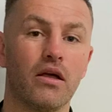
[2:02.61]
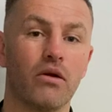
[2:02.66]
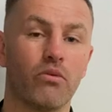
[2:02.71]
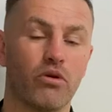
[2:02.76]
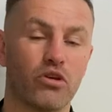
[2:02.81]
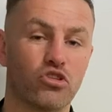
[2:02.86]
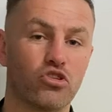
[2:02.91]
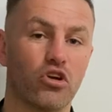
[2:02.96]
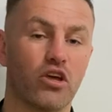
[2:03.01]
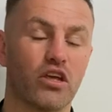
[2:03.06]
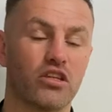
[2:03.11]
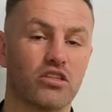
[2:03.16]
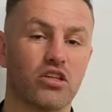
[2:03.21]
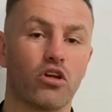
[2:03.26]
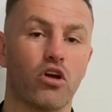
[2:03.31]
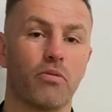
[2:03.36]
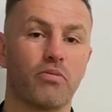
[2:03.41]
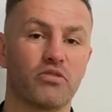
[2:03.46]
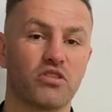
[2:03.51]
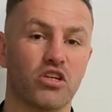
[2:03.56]
We took it to the
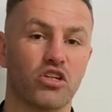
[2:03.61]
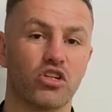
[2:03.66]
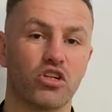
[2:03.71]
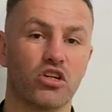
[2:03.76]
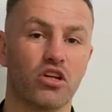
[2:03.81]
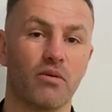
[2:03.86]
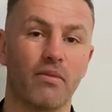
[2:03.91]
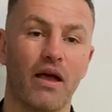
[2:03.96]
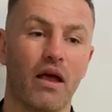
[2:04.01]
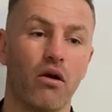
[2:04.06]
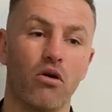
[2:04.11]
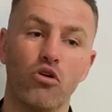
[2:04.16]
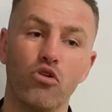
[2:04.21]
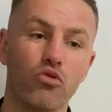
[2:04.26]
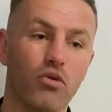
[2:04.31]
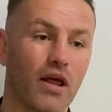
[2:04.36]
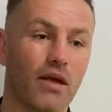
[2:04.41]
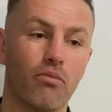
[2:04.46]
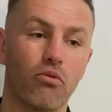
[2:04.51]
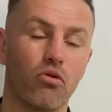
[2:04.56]
opposition, no matter who
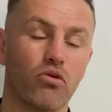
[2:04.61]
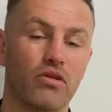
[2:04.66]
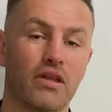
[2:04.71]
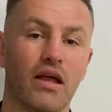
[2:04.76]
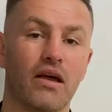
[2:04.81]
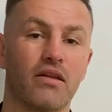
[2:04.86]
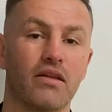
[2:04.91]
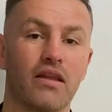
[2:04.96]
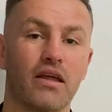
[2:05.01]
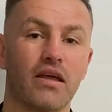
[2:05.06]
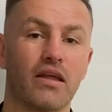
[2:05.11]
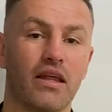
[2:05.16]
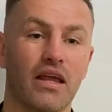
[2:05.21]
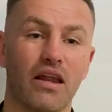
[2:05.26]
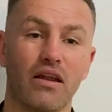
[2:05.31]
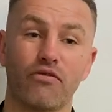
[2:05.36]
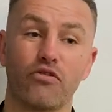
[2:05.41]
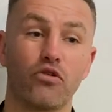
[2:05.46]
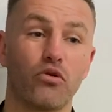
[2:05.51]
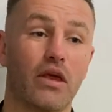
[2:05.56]
they brought down there. They had
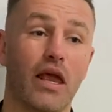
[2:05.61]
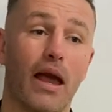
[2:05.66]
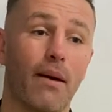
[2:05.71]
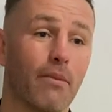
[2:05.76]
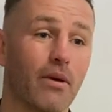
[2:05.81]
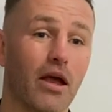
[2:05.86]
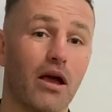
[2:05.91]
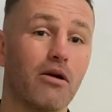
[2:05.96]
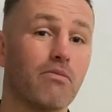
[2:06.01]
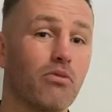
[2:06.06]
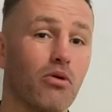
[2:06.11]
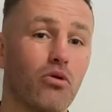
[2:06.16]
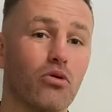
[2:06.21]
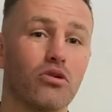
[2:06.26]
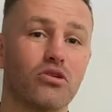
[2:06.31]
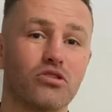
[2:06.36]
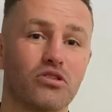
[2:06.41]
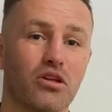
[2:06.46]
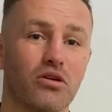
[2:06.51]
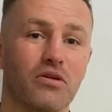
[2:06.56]
a few cameo
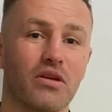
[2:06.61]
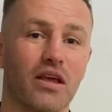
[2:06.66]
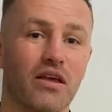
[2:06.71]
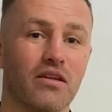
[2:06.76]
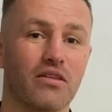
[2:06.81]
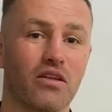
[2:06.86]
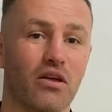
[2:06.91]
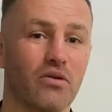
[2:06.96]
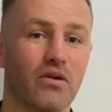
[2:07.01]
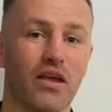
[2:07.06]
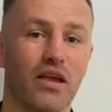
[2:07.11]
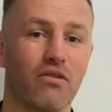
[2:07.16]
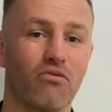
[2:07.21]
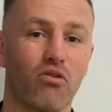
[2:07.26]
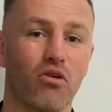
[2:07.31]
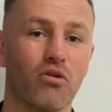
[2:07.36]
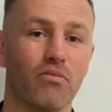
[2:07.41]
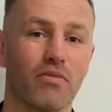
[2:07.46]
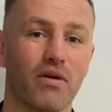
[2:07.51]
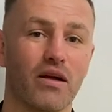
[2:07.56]
ballers. Don't get don't get it
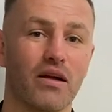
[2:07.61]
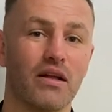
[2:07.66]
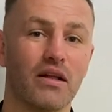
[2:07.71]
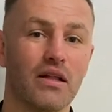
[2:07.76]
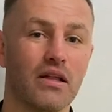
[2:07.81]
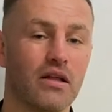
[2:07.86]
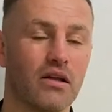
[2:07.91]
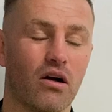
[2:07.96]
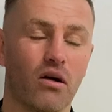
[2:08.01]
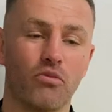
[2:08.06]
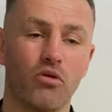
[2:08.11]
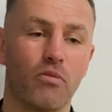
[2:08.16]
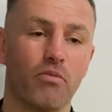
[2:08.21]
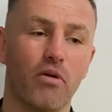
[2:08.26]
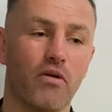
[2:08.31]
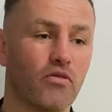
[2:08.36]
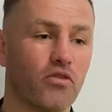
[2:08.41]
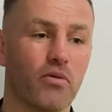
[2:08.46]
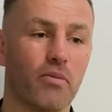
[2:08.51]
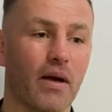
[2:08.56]
wrong, but I'm not
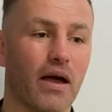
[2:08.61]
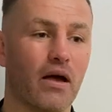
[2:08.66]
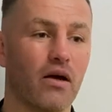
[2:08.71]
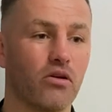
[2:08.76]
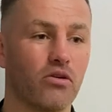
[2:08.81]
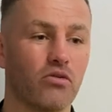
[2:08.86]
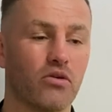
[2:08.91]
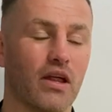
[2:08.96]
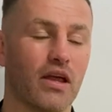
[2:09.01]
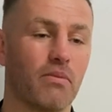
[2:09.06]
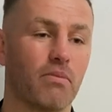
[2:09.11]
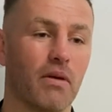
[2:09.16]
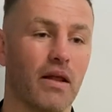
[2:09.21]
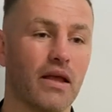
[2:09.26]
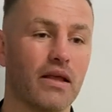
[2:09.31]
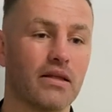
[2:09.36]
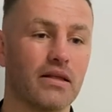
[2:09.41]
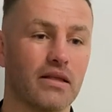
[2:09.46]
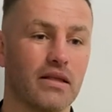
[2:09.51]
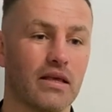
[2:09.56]
bothered about who they
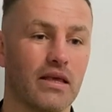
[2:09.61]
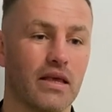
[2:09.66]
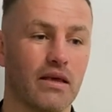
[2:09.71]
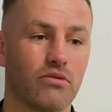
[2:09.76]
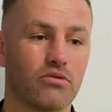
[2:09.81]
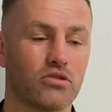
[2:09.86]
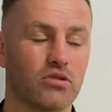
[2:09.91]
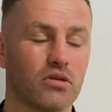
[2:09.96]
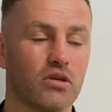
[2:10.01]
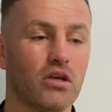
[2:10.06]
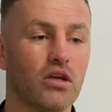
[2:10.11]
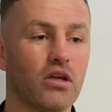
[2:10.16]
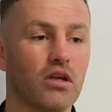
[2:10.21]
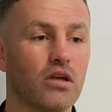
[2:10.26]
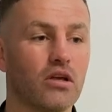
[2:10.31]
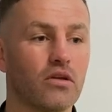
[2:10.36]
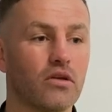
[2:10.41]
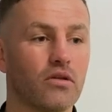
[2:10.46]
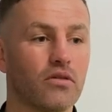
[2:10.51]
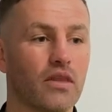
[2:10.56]
played. It was
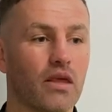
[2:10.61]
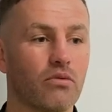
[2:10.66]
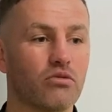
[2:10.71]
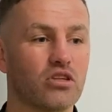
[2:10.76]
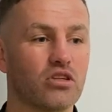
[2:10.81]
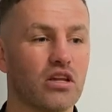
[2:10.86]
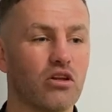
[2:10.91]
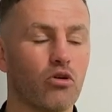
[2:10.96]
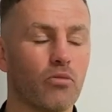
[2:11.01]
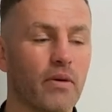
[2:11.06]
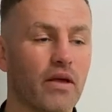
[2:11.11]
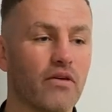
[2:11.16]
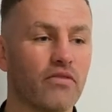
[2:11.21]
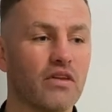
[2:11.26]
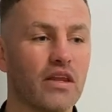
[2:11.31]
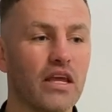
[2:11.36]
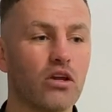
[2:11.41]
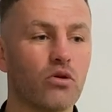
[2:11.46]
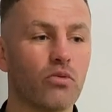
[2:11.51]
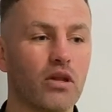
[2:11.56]
there was a little bit of
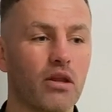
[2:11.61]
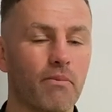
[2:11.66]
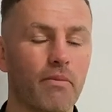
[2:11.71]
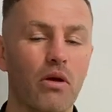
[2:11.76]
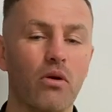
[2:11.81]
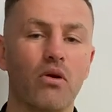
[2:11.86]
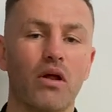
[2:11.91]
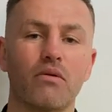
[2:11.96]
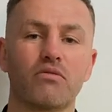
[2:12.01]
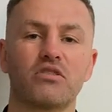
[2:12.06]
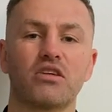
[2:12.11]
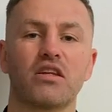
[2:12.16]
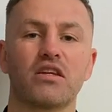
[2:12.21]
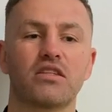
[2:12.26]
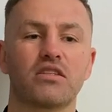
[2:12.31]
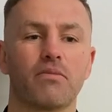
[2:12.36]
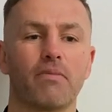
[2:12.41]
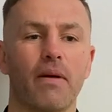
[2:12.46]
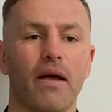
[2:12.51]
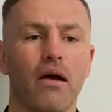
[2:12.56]
need in the build up to
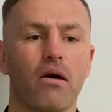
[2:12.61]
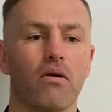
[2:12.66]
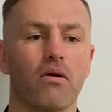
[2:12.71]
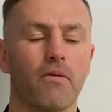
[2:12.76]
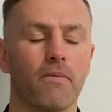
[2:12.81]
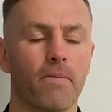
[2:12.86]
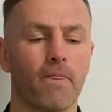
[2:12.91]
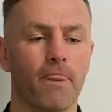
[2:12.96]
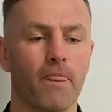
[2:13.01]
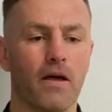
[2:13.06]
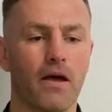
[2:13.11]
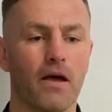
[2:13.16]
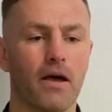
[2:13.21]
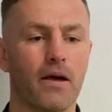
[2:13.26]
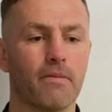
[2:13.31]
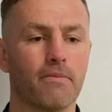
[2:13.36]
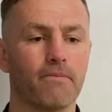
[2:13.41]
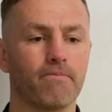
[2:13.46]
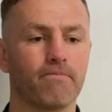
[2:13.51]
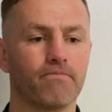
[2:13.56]
this about
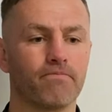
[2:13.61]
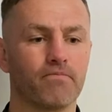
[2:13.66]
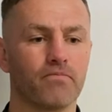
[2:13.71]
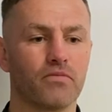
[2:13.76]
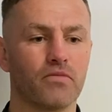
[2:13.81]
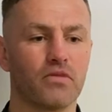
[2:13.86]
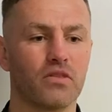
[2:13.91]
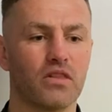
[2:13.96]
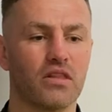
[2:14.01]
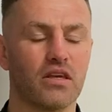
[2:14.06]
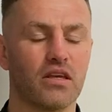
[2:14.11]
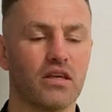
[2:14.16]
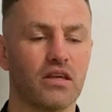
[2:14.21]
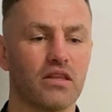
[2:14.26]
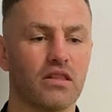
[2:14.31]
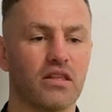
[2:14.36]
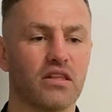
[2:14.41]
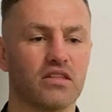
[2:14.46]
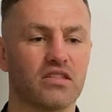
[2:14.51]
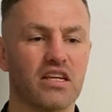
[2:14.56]
um,
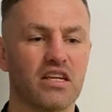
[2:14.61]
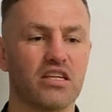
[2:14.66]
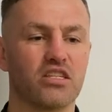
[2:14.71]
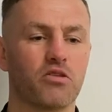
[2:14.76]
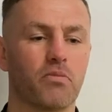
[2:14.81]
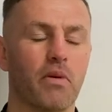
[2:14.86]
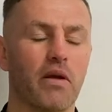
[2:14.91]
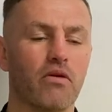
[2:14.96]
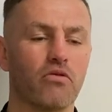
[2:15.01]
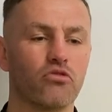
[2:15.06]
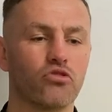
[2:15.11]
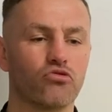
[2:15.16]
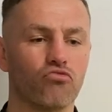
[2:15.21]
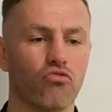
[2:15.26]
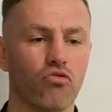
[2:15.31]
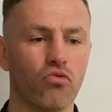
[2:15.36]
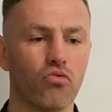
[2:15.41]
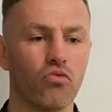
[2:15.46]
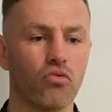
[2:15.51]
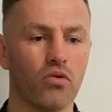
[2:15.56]
the the six appearance
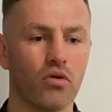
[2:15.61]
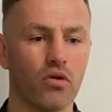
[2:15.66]
rule,